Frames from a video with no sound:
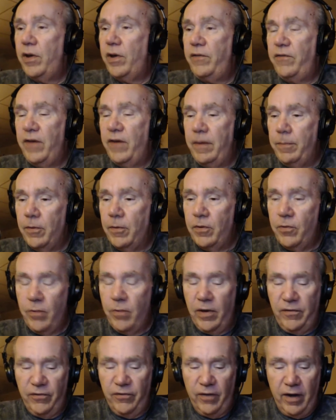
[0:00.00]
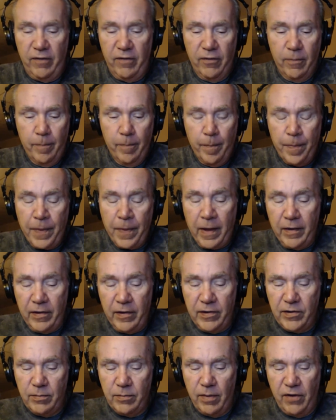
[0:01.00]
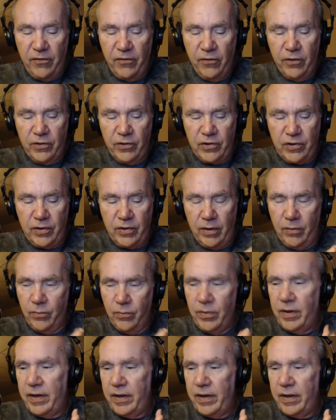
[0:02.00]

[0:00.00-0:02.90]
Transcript: Great vapor, great flavor. This is my first,